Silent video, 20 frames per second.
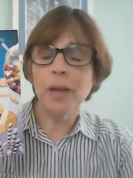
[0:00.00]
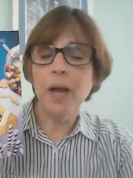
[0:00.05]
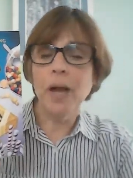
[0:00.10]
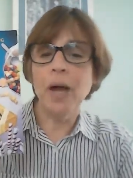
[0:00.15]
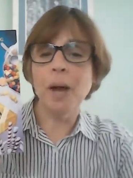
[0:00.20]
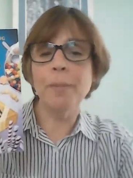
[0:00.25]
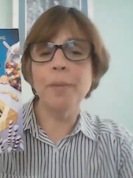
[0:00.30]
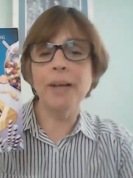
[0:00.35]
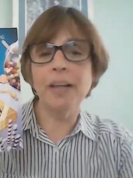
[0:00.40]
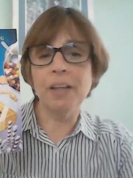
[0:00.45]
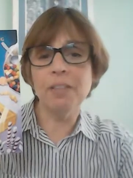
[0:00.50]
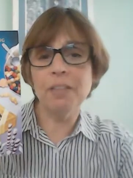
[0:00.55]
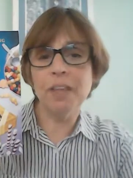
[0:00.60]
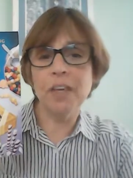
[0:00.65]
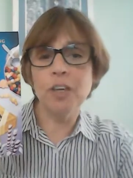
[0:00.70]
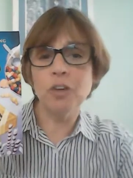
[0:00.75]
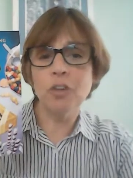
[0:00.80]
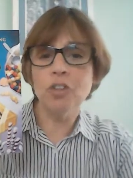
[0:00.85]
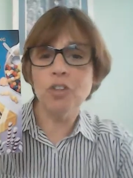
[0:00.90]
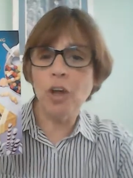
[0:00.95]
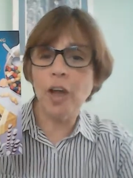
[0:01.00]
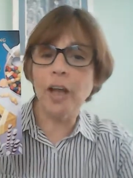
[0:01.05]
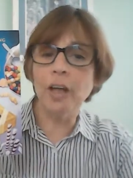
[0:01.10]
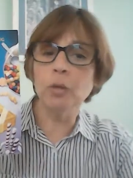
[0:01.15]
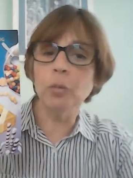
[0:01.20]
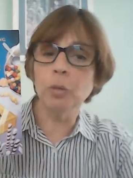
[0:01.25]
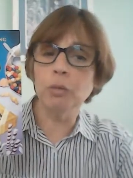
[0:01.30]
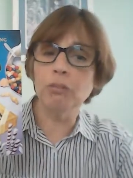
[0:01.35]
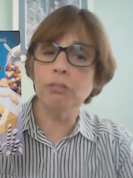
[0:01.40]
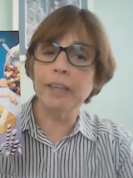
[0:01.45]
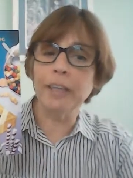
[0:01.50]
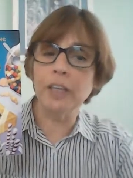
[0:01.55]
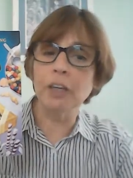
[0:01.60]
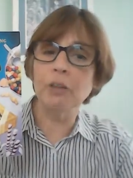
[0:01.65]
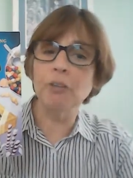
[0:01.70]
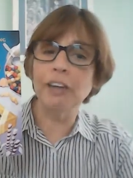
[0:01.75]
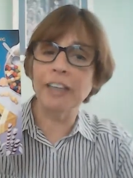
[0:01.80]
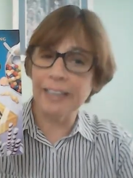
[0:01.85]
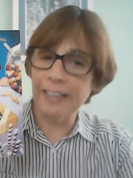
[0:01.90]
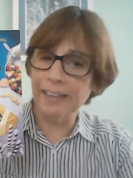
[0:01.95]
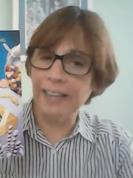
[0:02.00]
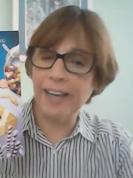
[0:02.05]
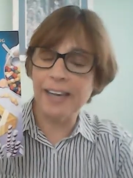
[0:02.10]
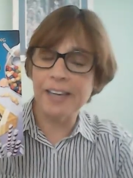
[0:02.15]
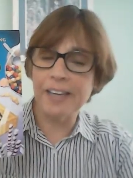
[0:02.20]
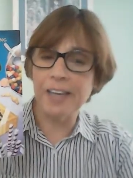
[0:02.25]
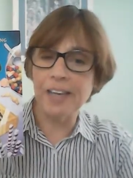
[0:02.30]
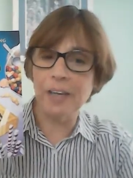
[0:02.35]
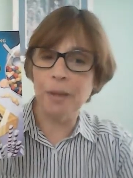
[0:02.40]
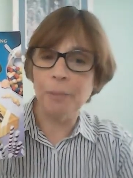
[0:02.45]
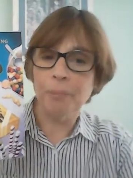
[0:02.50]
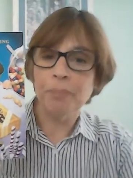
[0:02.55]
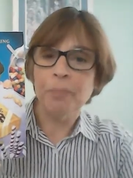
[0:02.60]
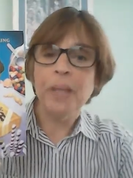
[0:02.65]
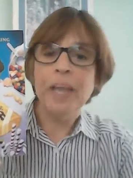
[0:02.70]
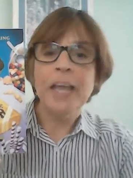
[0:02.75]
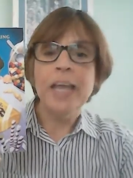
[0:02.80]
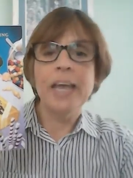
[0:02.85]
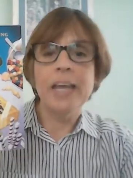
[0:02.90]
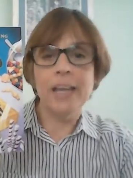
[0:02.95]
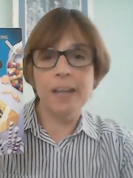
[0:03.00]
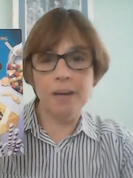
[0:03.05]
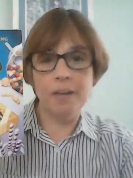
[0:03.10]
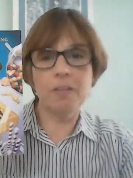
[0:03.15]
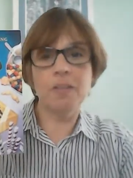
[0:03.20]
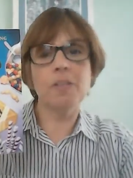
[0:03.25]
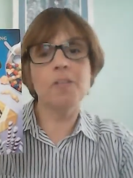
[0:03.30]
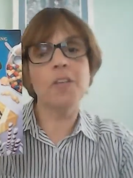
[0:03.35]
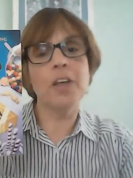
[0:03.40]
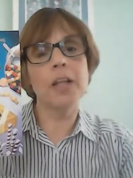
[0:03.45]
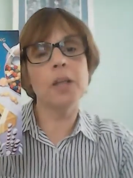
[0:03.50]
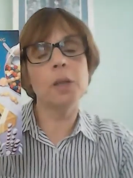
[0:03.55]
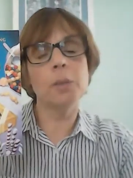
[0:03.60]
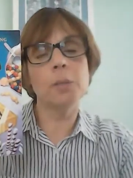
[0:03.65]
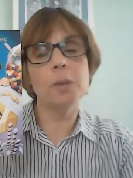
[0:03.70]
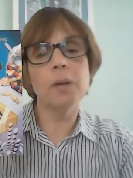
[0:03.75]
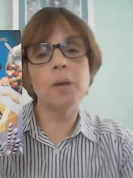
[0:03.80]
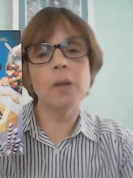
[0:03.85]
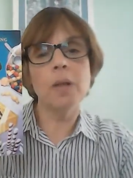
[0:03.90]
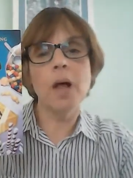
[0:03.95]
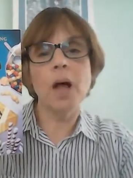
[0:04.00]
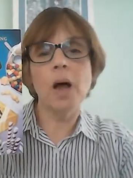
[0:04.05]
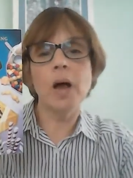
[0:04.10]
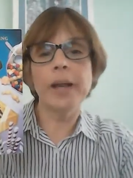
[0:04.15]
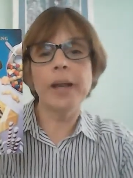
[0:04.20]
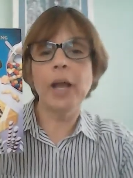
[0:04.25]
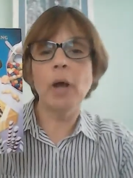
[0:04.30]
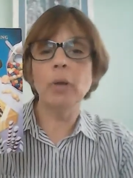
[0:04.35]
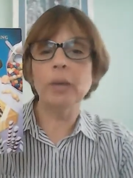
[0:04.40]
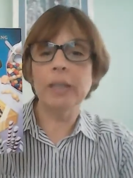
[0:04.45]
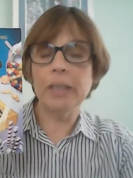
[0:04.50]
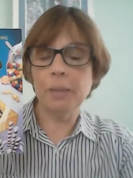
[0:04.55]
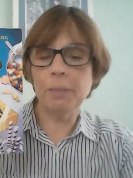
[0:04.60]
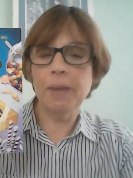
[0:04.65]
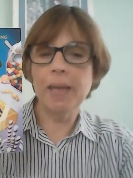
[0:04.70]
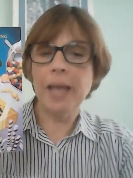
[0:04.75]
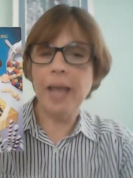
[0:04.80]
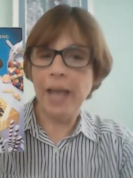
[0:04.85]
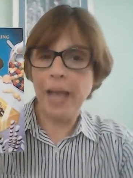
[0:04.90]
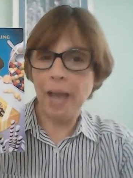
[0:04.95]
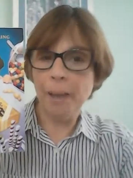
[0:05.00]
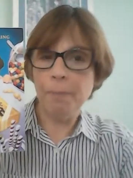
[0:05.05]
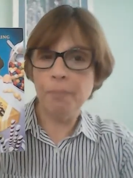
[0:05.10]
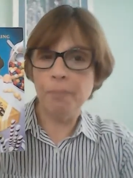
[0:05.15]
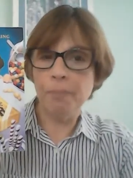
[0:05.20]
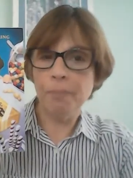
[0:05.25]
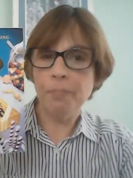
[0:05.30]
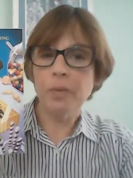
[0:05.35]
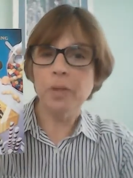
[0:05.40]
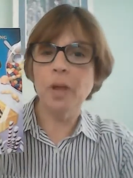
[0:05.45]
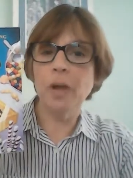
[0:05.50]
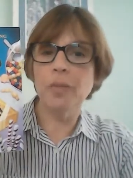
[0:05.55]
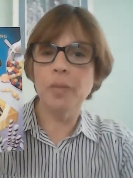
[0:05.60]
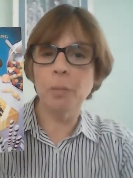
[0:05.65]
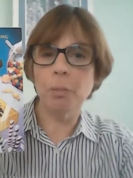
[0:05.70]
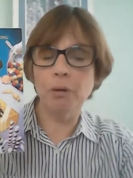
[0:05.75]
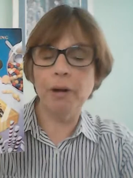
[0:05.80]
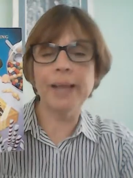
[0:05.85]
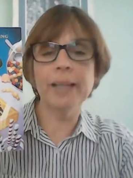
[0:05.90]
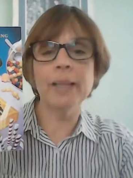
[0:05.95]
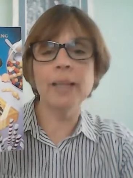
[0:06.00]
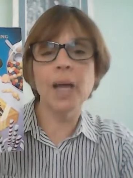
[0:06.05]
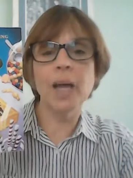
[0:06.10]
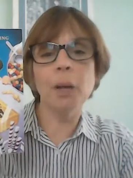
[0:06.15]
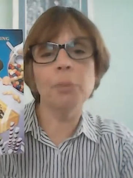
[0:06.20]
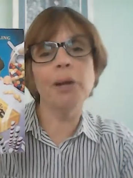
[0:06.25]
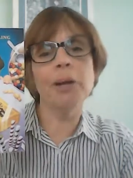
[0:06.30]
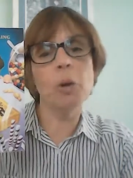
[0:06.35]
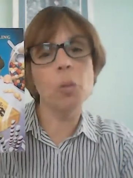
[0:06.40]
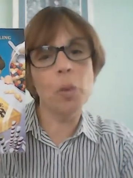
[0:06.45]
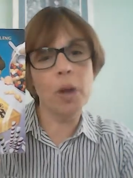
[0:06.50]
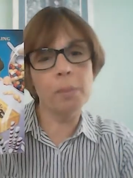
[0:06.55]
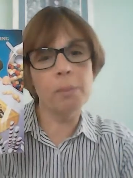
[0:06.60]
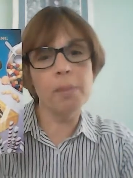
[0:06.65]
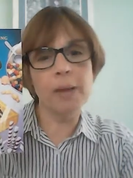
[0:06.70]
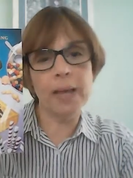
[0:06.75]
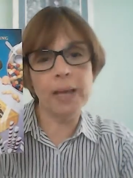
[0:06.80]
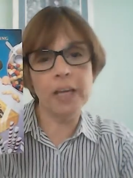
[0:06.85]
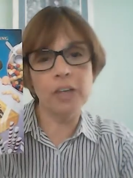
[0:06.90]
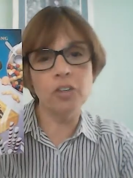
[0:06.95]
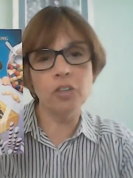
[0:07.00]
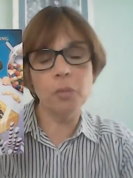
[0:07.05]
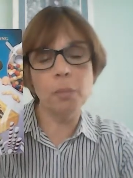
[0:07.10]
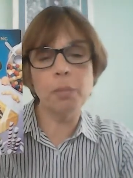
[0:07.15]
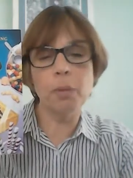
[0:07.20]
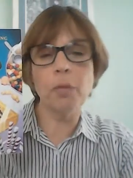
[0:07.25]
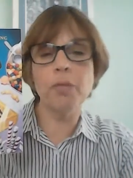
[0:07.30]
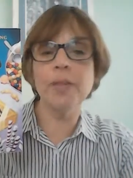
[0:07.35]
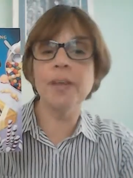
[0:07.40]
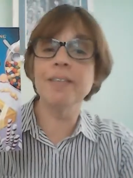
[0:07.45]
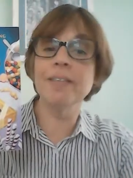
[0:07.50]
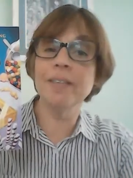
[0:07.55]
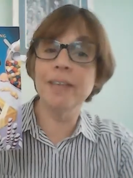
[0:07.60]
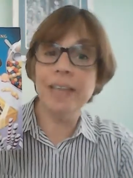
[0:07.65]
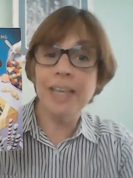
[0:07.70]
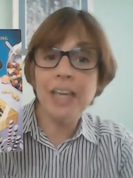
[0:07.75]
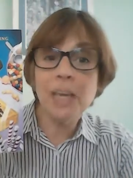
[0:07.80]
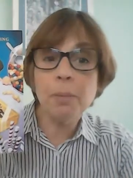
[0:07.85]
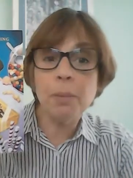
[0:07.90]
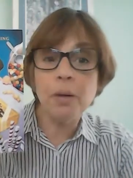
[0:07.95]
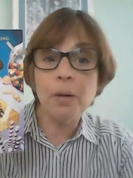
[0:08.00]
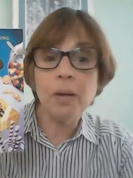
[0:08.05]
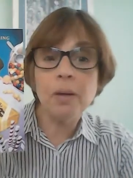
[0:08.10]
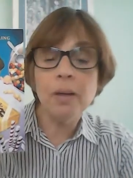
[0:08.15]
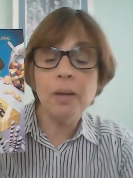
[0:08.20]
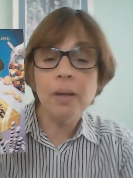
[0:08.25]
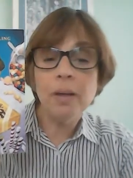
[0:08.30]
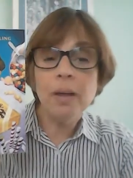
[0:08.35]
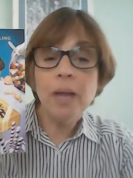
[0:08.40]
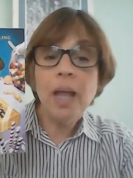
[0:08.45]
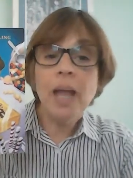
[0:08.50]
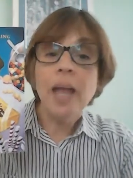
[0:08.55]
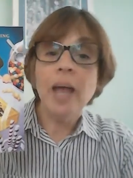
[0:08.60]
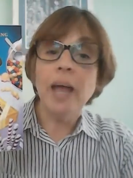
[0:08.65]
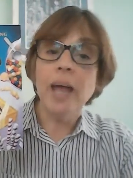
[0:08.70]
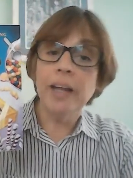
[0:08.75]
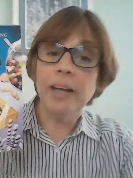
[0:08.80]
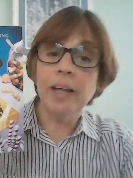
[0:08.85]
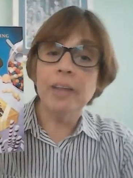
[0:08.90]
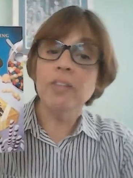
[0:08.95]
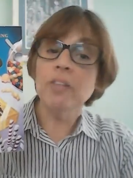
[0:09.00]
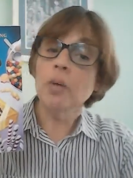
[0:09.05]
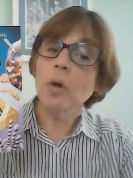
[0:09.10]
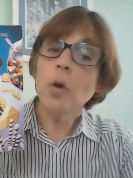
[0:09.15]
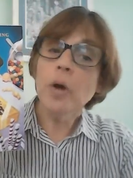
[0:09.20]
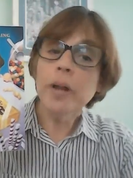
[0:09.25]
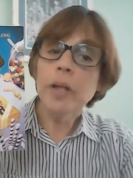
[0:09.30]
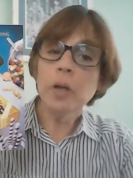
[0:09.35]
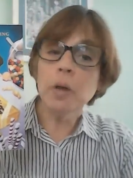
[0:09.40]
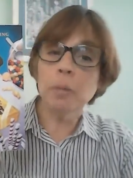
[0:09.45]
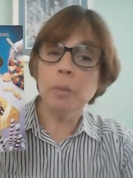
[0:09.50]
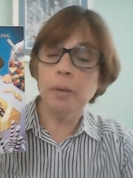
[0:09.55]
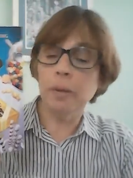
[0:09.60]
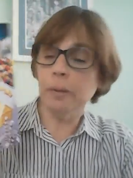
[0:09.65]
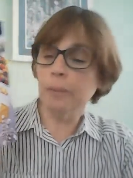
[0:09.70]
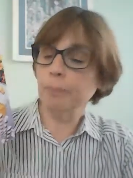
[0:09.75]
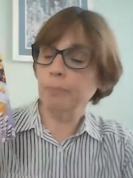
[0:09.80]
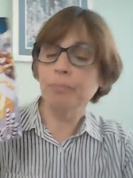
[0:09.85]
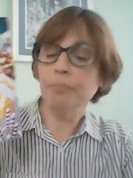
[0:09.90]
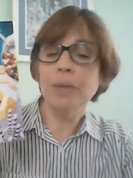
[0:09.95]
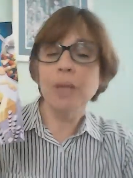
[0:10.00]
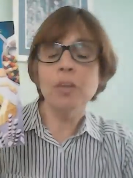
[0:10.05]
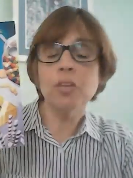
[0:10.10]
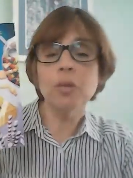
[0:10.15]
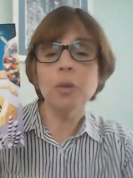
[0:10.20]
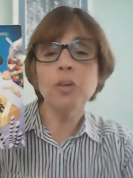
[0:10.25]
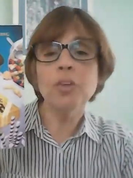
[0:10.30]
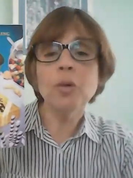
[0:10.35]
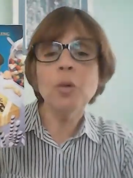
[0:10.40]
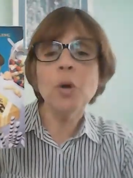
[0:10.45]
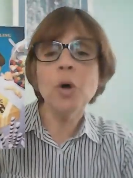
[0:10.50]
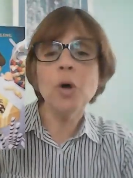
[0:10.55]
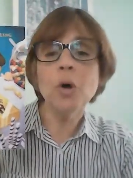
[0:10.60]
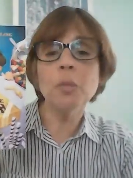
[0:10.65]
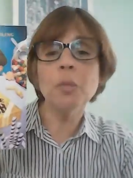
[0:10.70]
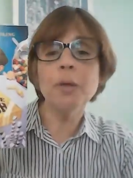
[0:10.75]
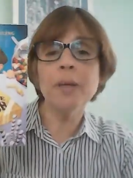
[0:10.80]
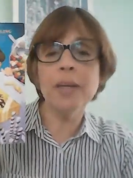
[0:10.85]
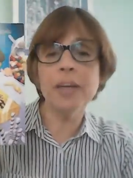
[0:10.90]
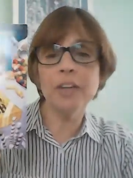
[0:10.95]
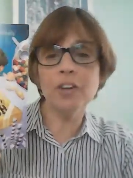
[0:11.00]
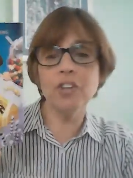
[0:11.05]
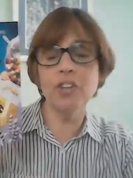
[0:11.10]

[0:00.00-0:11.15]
um, and I think your child will really, really like it. It is available on our Libby app on the Bryant Library webpage, both as an ebook and as an audiobook. So I do hope you get